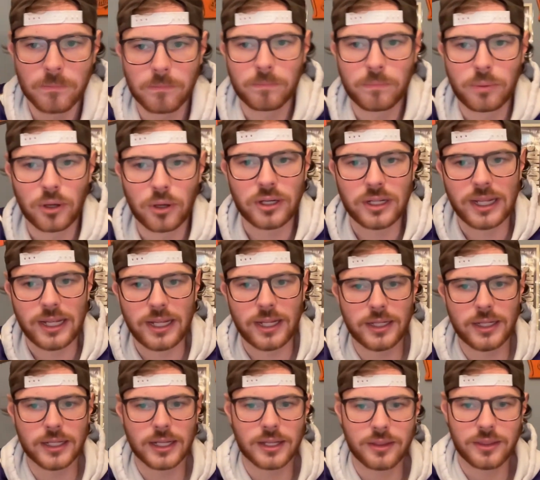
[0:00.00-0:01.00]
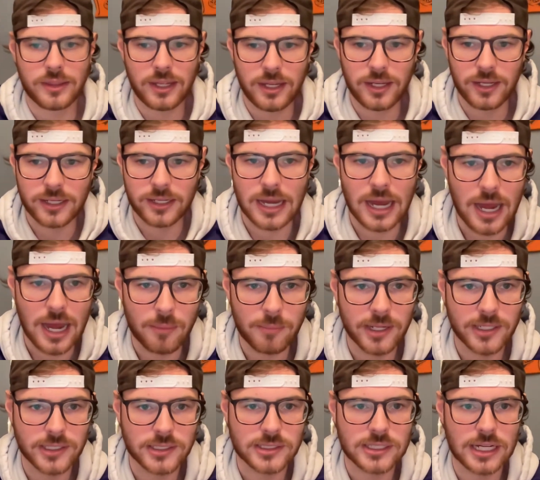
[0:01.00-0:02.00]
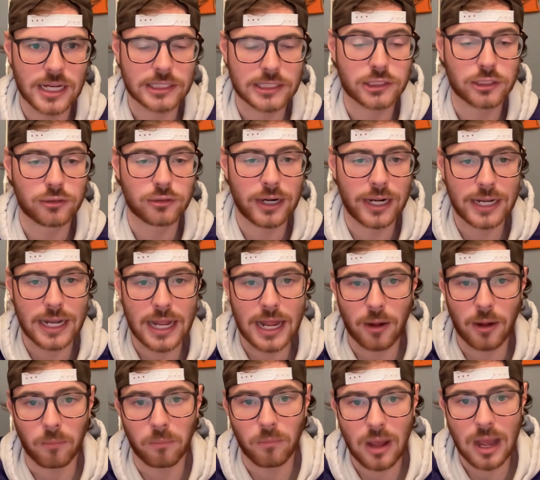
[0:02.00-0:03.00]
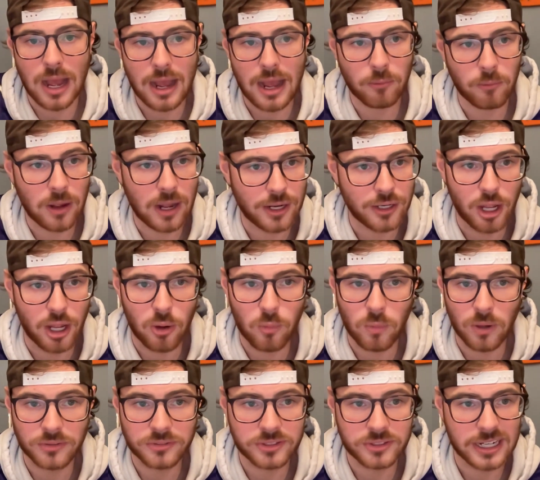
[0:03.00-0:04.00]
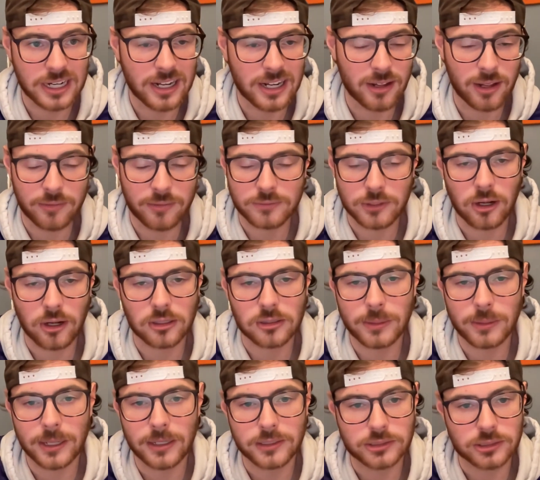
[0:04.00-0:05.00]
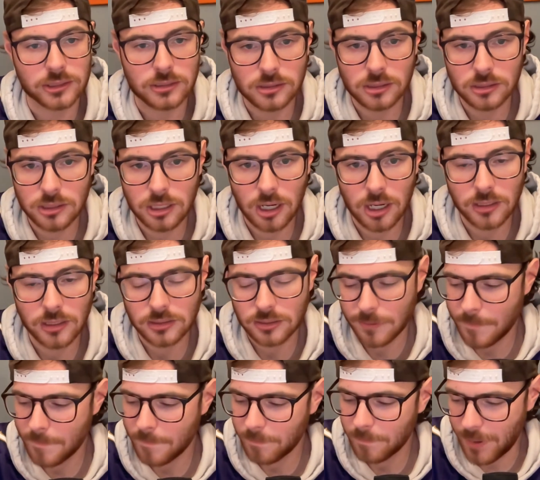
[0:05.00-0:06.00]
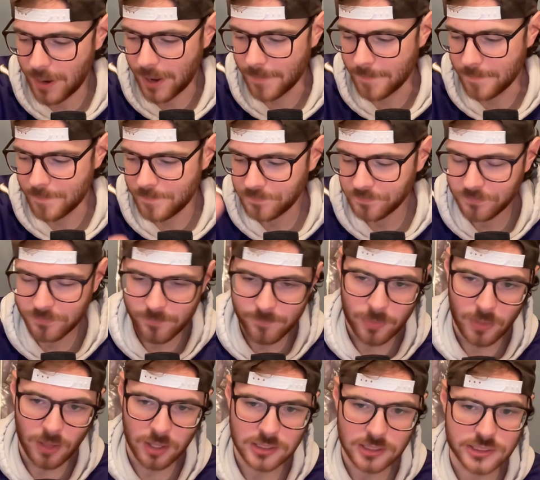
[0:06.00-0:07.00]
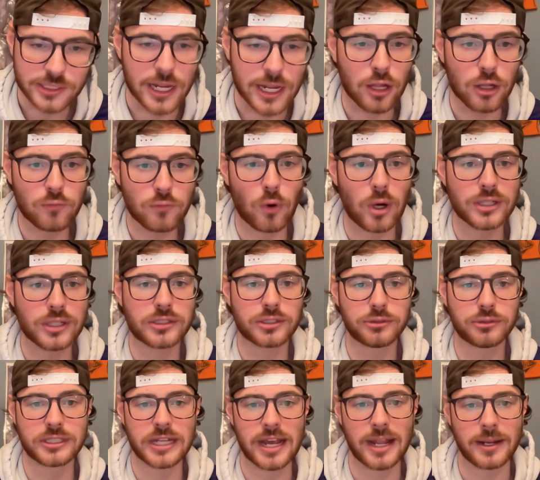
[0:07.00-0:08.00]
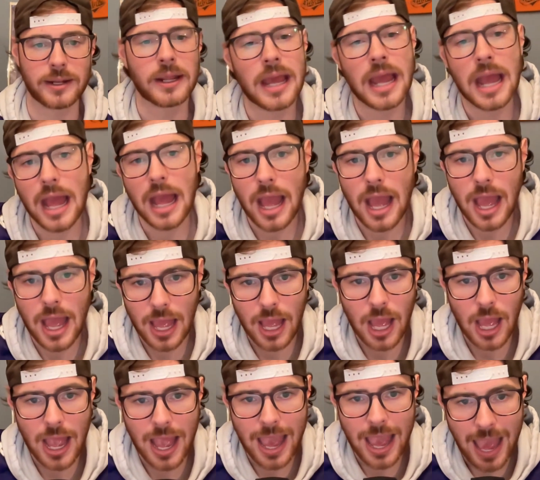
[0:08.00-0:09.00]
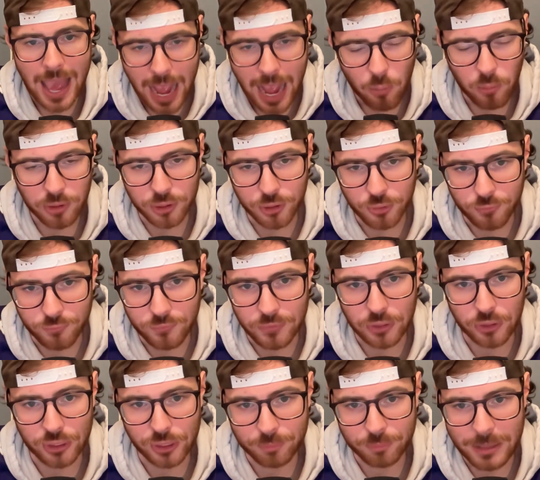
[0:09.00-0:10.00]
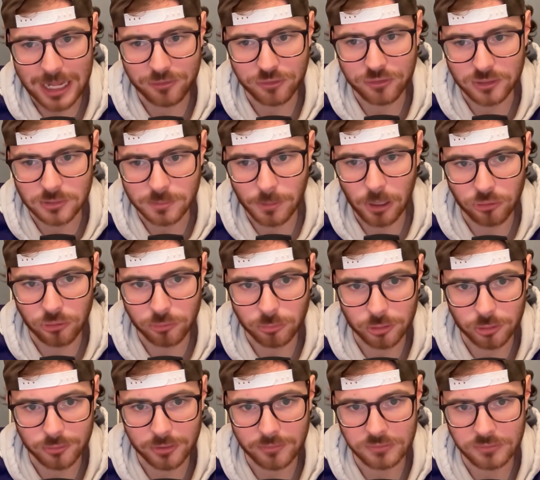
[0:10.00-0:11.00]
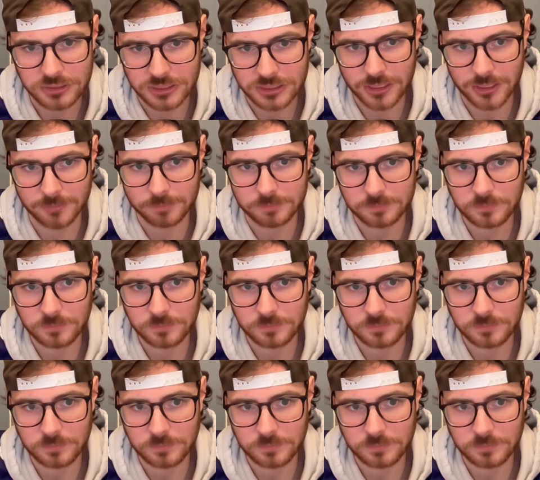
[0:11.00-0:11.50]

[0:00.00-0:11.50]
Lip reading: Put in the comment section right now. I know, once again, I've talked about just the Giants. But scale of 1 through 10. How are you feeling about this Baltimore Ravens team?